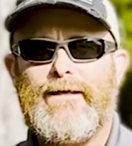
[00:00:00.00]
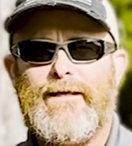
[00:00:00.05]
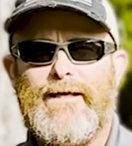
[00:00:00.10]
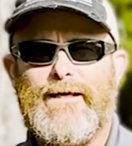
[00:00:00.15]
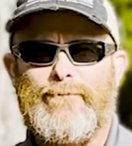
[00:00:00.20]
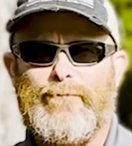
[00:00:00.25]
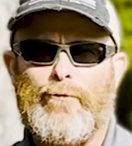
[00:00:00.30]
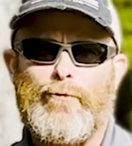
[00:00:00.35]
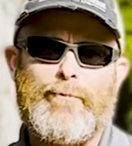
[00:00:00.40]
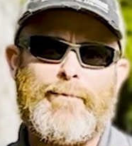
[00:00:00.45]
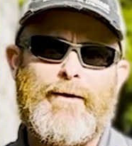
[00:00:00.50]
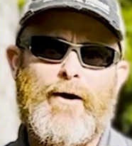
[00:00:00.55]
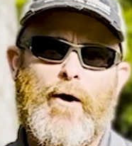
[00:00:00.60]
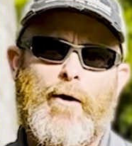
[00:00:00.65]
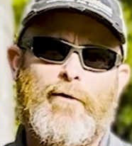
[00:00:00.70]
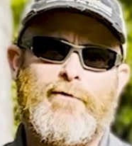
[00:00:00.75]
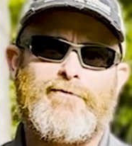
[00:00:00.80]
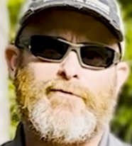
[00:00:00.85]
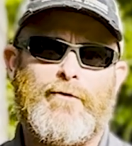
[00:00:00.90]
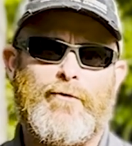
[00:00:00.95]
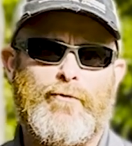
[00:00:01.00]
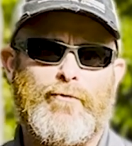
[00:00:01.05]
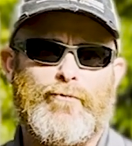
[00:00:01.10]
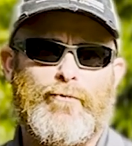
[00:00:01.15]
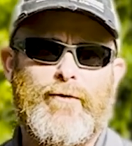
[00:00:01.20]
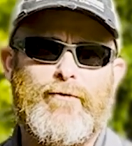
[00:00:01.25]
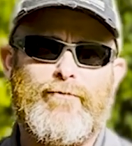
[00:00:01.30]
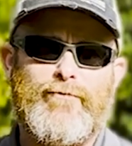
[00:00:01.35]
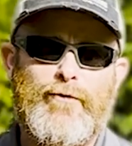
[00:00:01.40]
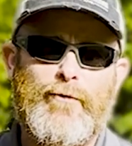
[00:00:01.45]
We will be also
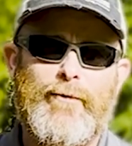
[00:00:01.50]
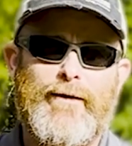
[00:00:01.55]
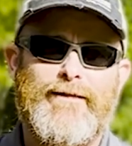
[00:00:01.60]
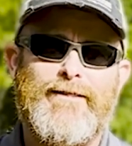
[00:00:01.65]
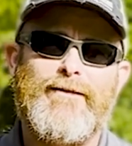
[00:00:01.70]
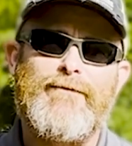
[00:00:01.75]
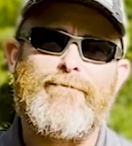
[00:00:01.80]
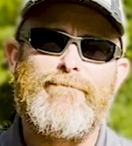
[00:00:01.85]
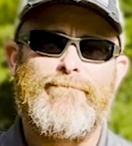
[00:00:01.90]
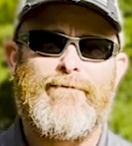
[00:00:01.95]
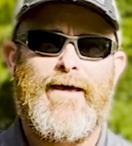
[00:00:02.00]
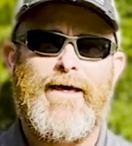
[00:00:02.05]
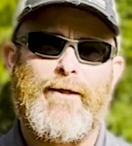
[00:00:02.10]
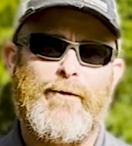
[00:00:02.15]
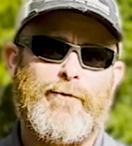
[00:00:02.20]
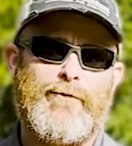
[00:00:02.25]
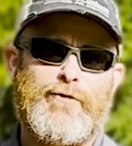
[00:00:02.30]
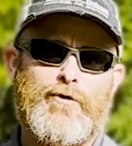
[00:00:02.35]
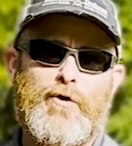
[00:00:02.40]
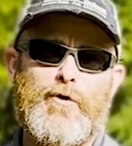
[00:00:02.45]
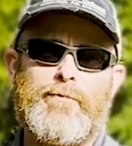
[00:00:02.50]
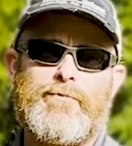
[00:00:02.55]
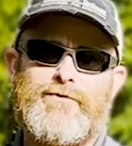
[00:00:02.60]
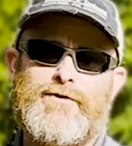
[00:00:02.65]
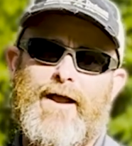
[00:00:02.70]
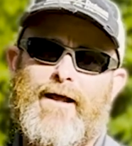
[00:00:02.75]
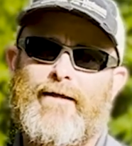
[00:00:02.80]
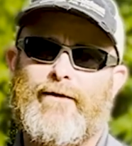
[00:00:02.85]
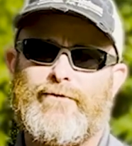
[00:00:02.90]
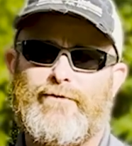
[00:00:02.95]
reviewing the failed noob
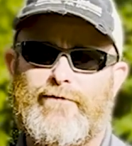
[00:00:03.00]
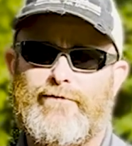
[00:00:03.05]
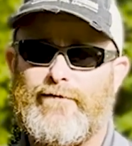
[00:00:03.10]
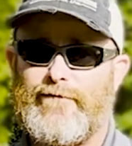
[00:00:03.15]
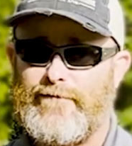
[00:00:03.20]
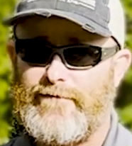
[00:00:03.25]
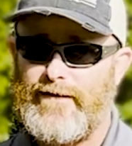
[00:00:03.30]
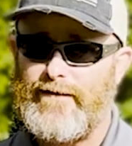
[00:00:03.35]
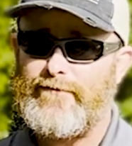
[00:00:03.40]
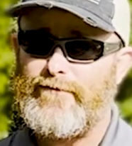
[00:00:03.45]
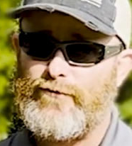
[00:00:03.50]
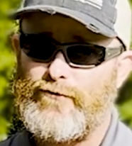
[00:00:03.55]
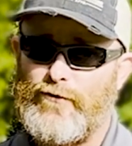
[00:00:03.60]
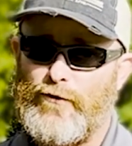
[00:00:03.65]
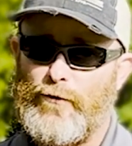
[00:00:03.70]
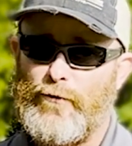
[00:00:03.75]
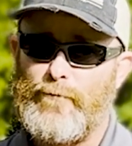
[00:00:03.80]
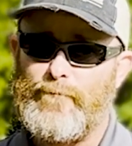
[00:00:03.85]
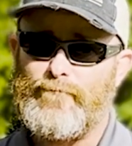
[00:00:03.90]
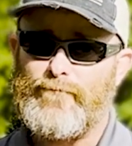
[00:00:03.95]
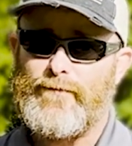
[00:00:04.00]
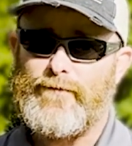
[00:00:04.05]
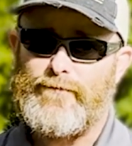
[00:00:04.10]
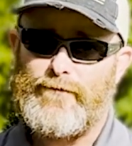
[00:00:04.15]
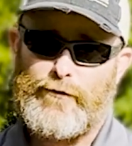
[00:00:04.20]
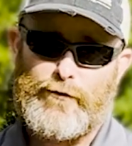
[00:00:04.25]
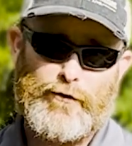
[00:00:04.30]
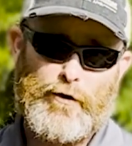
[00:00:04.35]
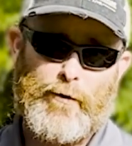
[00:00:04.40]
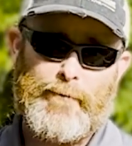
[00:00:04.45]
challenges in Season 2,
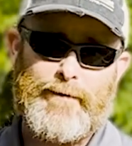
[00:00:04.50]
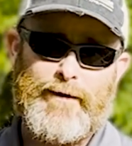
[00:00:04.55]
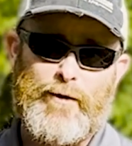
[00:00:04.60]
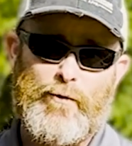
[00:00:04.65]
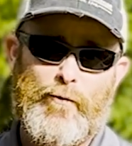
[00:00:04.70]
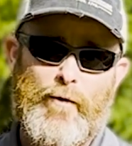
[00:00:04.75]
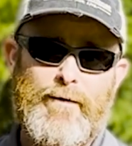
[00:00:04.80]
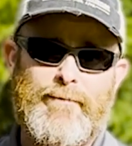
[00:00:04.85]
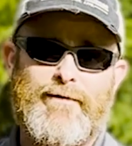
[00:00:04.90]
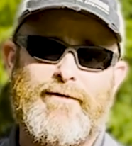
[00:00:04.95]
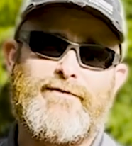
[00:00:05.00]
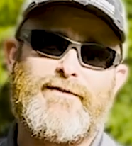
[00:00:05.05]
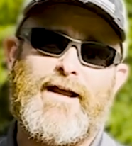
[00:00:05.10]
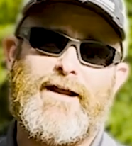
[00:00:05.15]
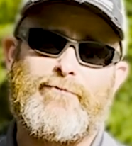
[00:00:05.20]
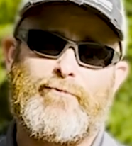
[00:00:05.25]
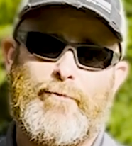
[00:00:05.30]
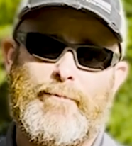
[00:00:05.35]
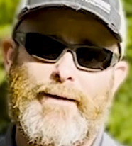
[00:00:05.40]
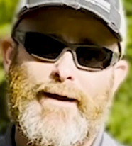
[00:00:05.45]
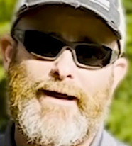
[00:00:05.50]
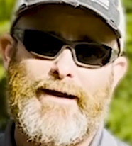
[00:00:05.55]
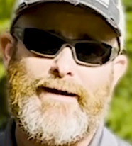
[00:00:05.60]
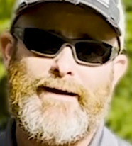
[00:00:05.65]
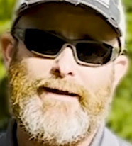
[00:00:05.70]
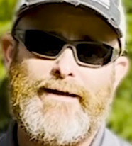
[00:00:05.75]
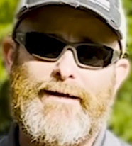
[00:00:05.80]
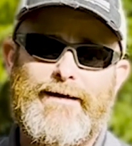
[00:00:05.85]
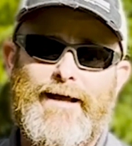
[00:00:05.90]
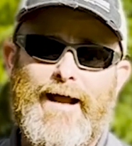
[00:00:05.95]
determining what mistakes were made,
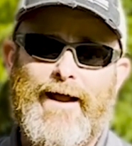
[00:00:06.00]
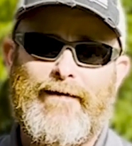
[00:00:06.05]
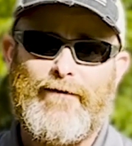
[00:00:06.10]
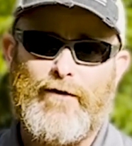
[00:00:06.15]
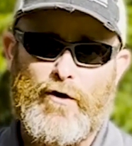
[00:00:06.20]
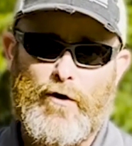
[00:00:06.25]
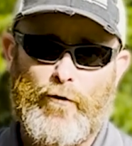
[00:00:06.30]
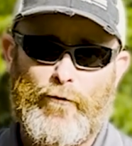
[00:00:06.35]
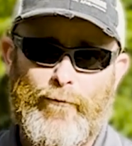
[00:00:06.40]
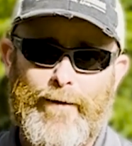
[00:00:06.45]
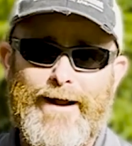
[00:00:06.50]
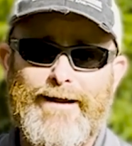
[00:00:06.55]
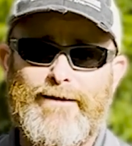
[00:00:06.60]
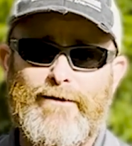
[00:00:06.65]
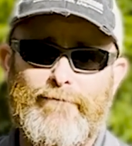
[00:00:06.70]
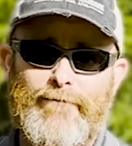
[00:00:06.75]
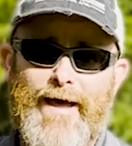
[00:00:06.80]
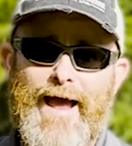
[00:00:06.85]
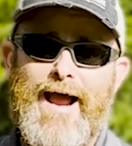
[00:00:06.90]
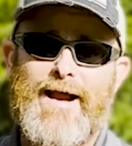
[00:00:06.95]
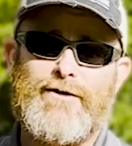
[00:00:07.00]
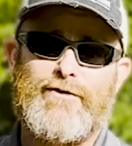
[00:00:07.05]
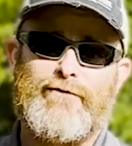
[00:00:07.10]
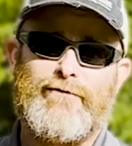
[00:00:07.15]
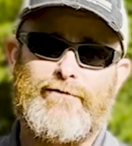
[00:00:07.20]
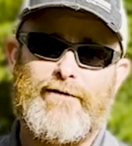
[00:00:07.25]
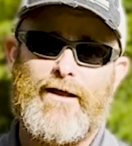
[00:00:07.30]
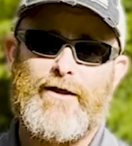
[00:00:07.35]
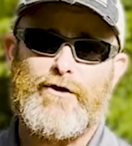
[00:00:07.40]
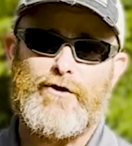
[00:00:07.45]
and the corrective actions
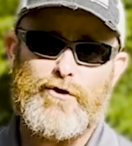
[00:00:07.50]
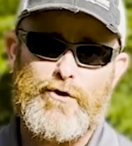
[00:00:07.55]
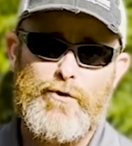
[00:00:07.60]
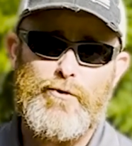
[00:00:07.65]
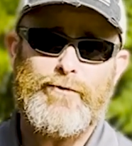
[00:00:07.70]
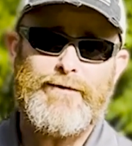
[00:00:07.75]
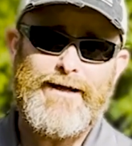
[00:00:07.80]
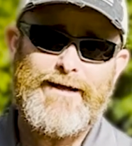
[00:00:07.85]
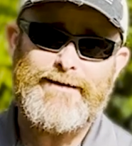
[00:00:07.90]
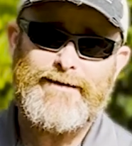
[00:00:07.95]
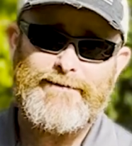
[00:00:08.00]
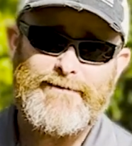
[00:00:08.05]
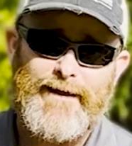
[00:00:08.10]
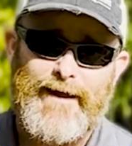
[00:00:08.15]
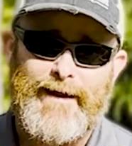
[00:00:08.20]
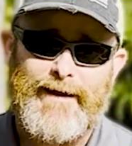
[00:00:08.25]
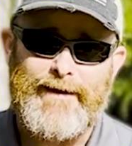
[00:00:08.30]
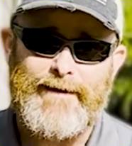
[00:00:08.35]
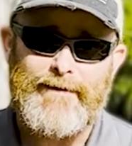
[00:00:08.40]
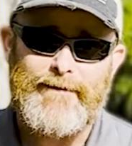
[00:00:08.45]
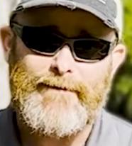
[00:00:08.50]
that you need to take